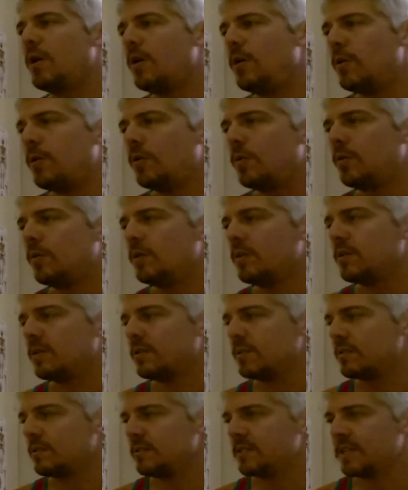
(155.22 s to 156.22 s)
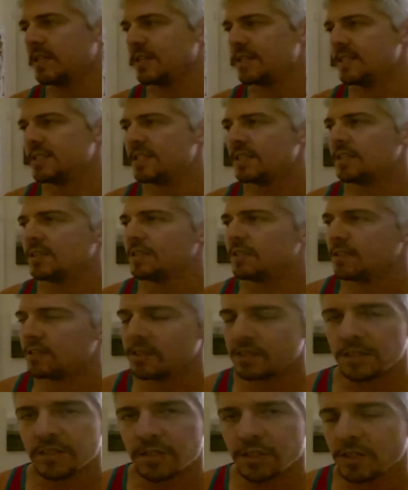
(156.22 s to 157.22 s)
O does
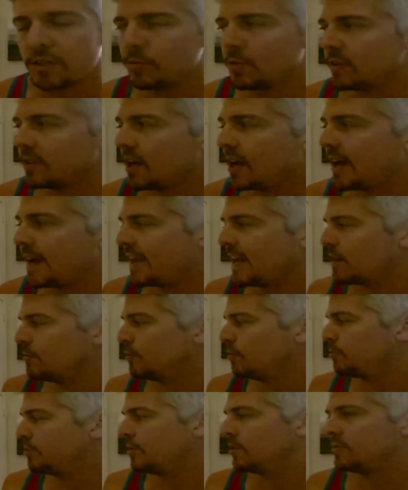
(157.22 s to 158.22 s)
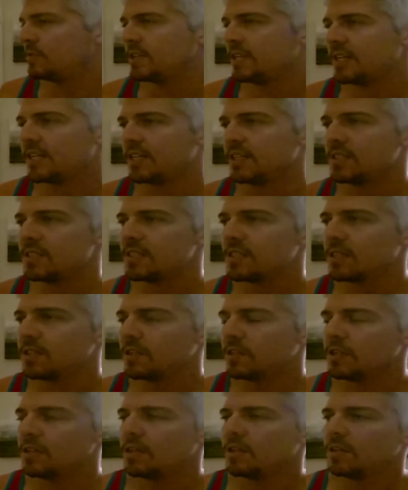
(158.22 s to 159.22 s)
good with high animal proteins,
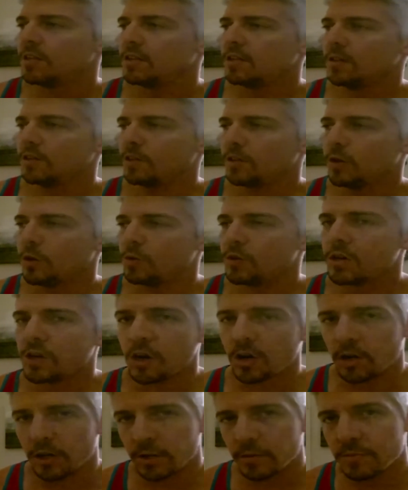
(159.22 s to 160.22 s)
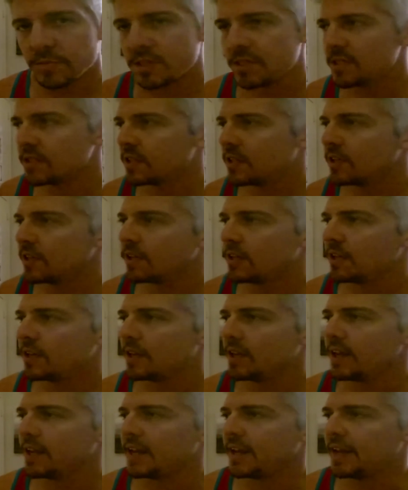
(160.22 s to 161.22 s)
low carbs,
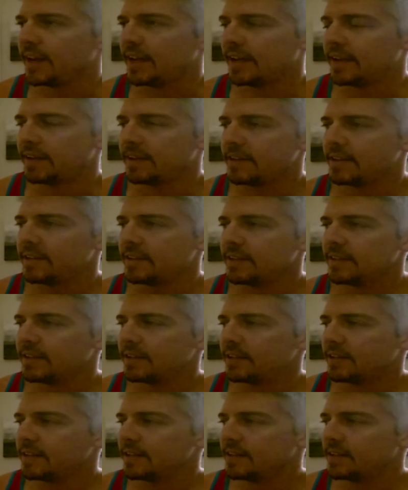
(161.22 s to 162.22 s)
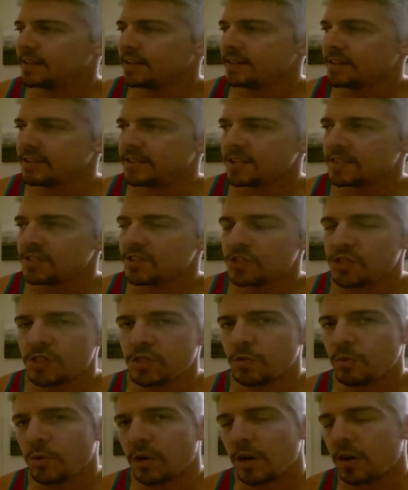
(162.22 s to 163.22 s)
and it doesn't
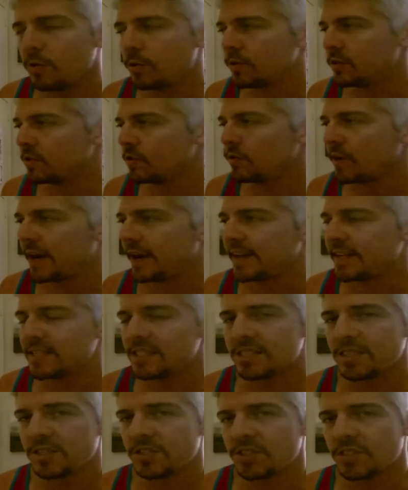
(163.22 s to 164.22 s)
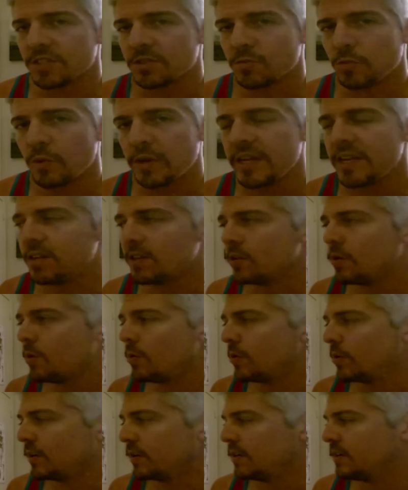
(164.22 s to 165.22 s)
do well with grains such as wheat and
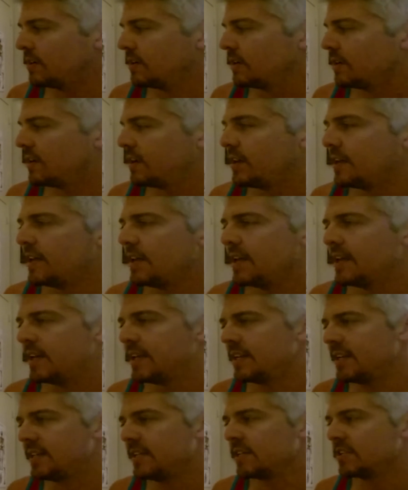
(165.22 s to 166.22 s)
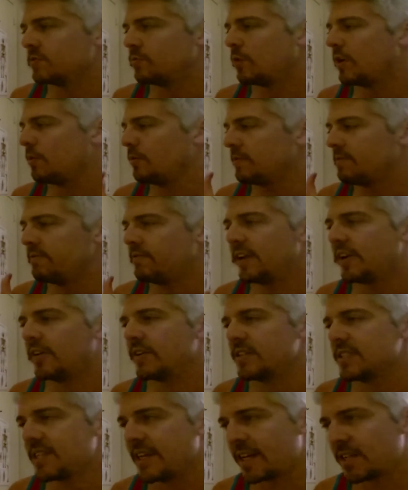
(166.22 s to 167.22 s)
corn, and it does well with
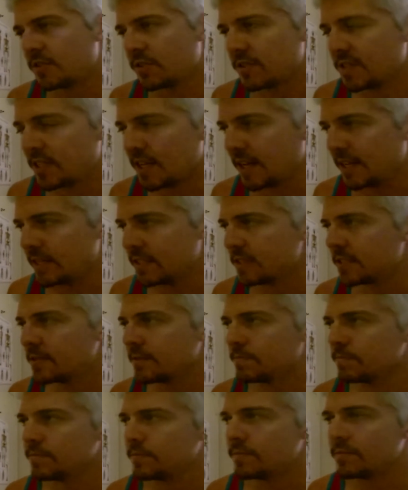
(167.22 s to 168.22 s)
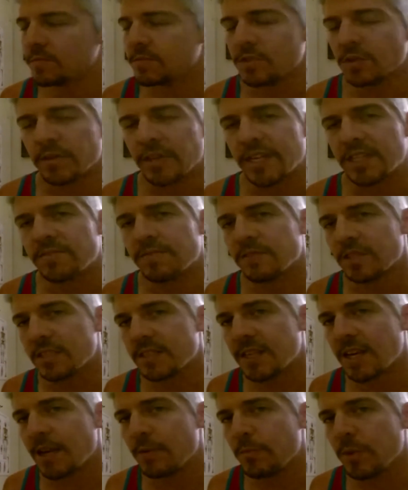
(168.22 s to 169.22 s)
vigorous exercise. So that's for the
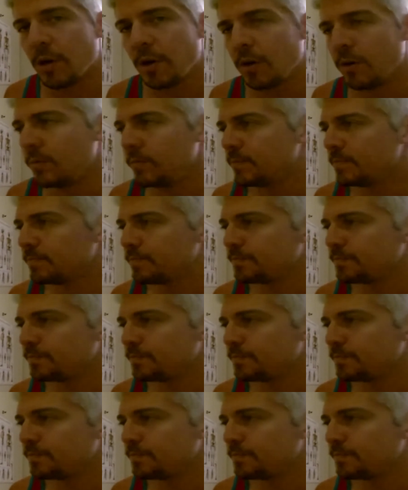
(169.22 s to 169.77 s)
type O.